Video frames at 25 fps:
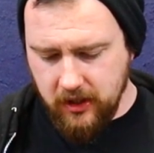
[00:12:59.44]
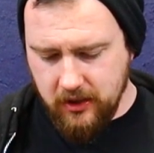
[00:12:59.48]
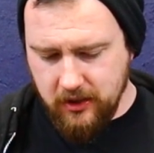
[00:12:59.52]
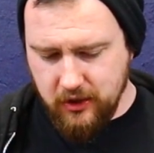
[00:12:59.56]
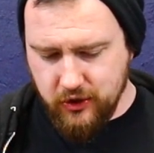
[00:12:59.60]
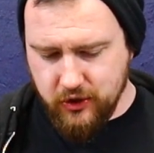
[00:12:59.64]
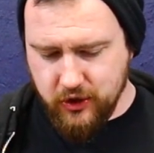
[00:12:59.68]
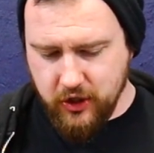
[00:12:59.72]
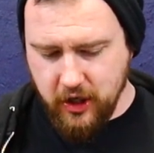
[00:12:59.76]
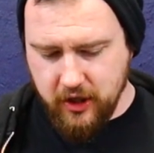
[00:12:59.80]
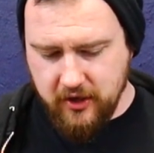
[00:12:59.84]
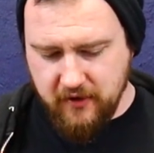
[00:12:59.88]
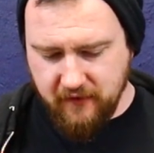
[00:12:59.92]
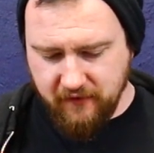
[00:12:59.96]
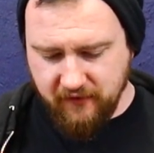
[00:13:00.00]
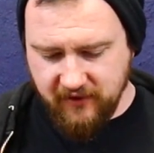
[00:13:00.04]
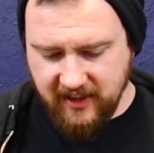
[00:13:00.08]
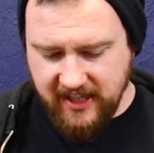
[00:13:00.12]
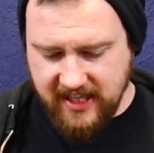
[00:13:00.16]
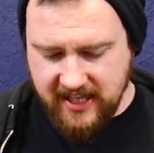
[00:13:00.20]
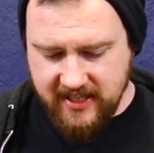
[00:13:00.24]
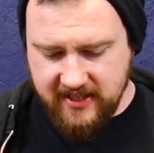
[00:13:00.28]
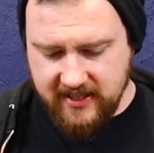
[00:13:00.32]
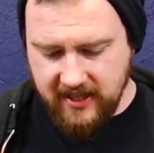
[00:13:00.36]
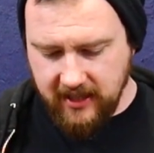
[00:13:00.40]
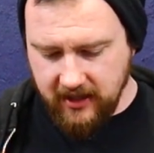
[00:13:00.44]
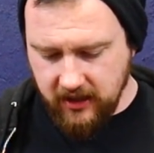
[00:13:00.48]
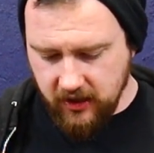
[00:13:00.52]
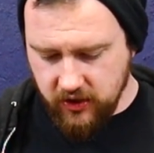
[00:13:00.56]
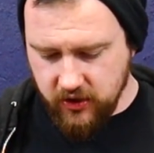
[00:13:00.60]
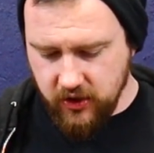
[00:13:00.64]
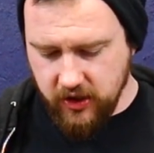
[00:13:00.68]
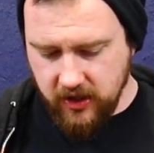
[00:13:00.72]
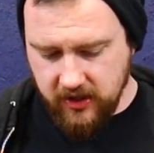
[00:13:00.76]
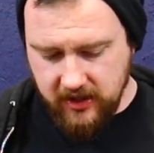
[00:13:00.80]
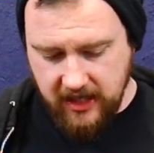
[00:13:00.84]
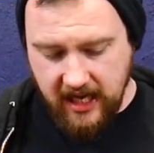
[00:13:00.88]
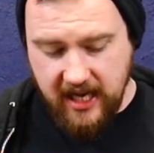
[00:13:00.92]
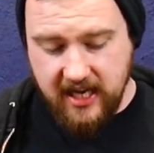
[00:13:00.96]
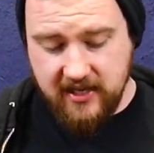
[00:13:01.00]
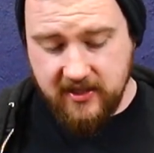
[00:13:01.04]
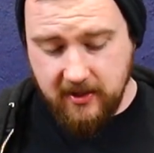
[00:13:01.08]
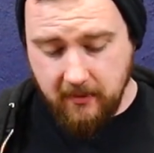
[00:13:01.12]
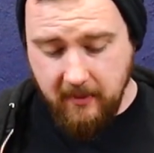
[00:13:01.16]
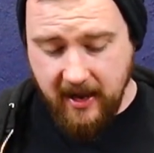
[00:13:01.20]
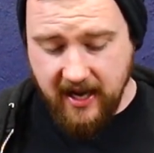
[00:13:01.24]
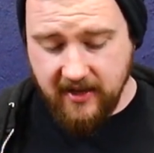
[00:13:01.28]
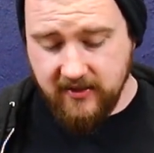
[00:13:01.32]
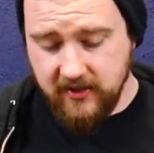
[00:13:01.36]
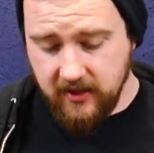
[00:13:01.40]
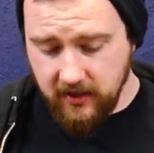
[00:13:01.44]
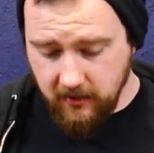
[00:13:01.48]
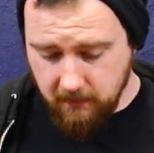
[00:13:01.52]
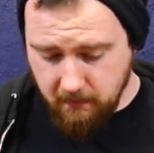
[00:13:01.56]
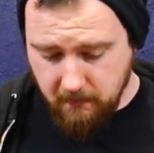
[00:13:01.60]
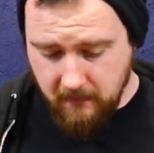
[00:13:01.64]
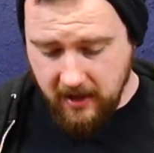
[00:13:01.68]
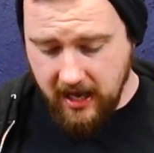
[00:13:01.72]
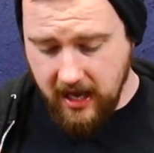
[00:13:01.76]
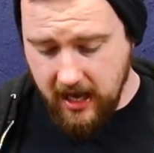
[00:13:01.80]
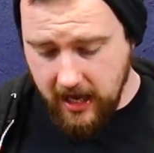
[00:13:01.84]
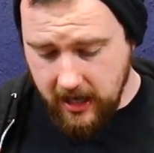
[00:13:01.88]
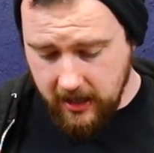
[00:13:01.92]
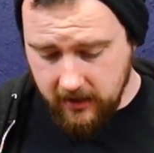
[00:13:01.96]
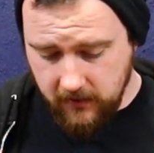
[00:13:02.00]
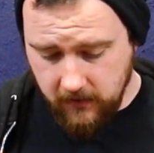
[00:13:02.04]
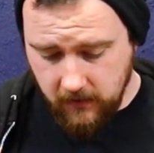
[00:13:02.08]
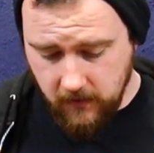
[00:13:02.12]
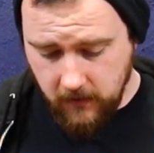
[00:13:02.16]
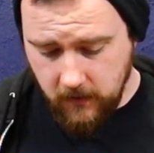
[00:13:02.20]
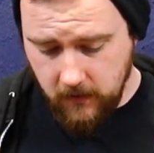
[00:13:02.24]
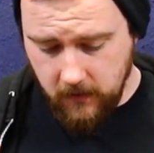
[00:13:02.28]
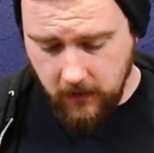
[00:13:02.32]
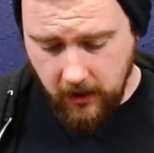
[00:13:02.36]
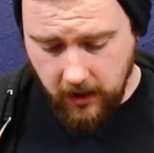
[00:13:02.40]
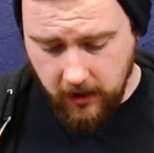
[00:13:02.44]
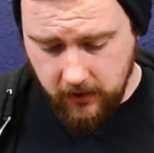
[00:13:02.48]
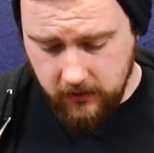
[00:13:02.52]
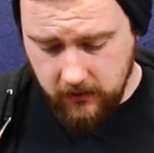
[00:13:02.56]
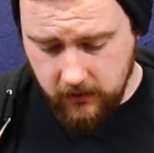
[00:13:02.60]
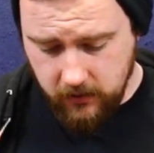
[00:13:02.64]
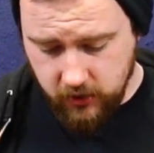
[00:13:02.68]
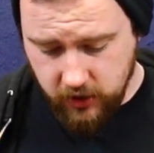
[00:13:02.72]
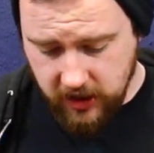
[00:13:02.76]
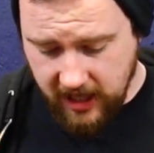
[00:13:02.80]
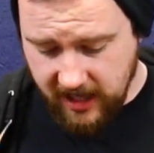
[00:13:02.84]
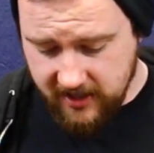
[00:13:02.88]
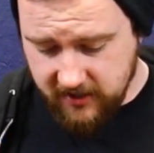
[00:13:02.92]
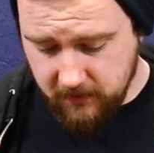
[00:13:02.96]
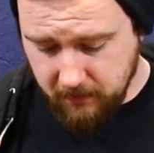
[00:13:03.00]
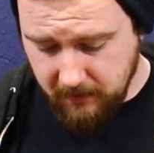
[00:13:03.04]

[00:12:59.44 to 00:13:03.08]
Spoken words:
So the Flea Signature, it's a Mexican-made jazz